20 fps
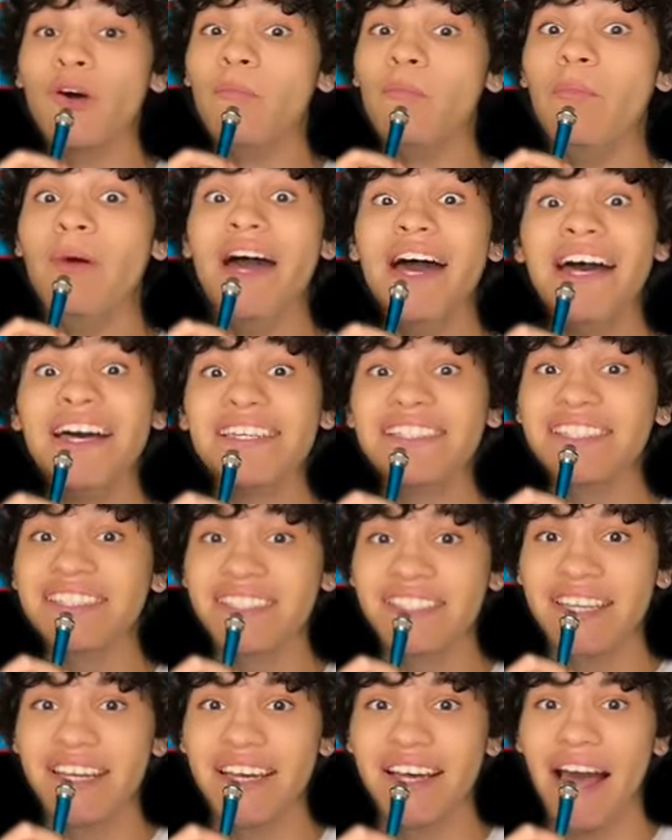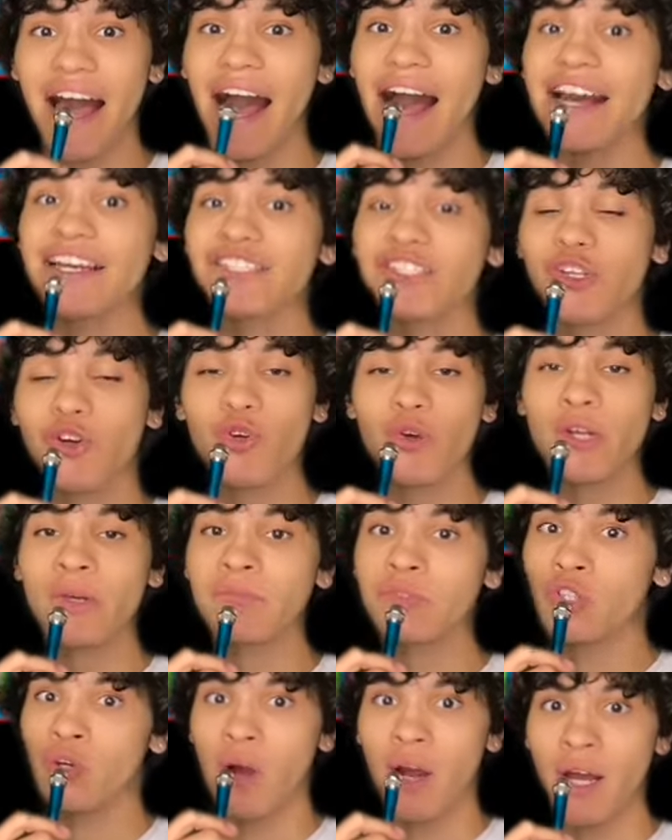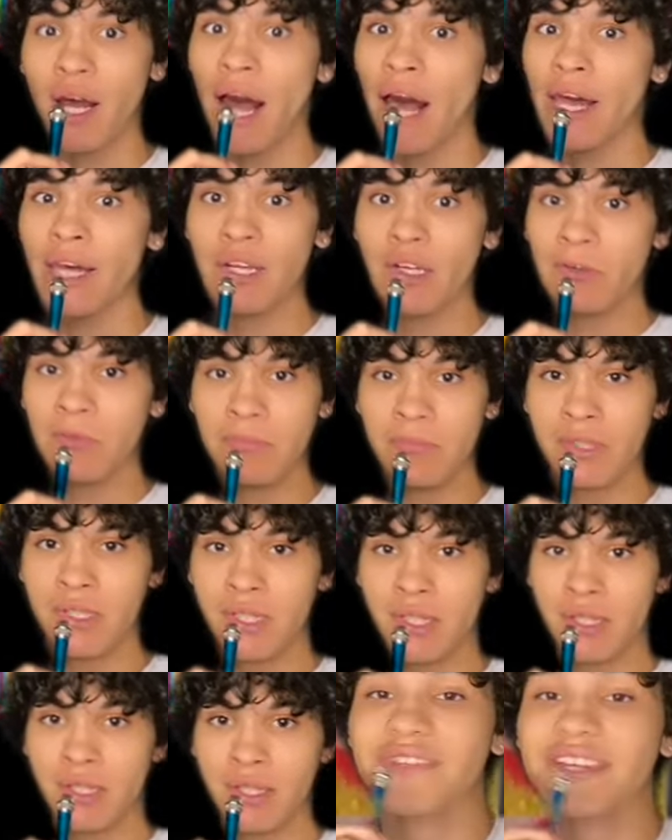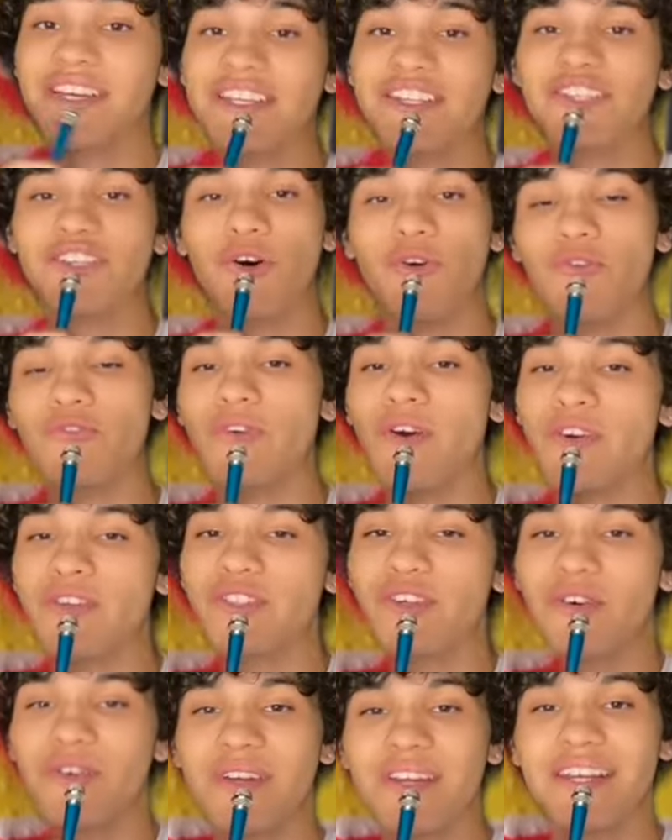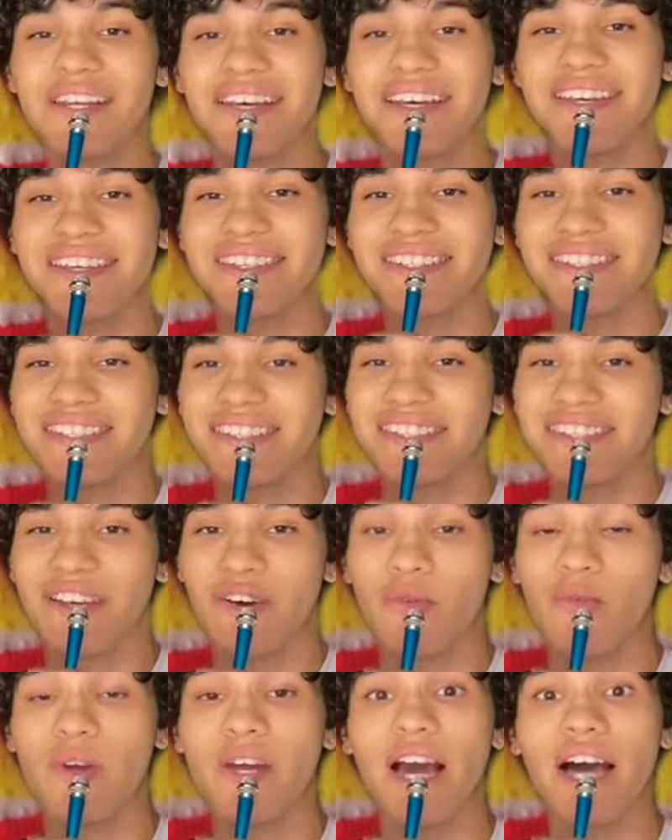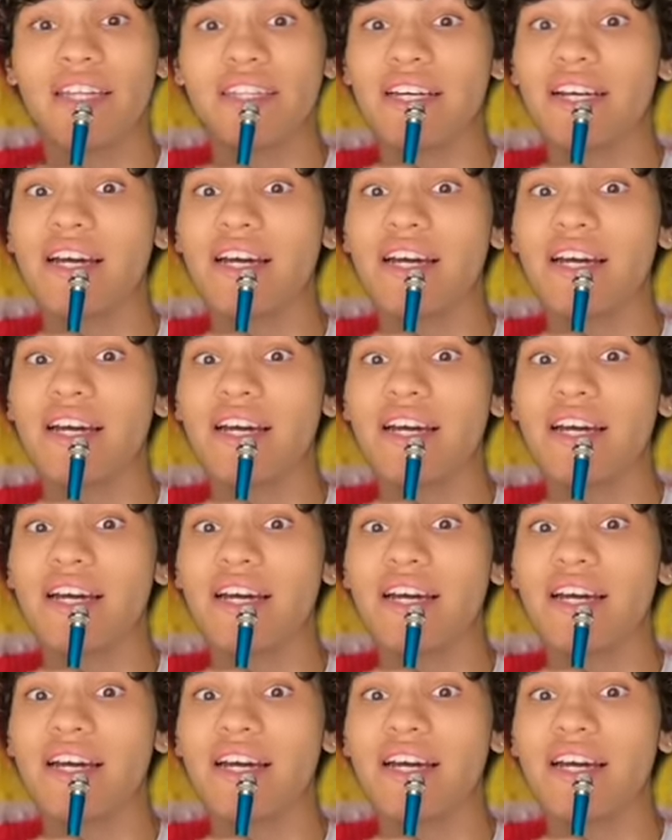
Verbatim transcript: best ice cream truck items. So first on the list, we got the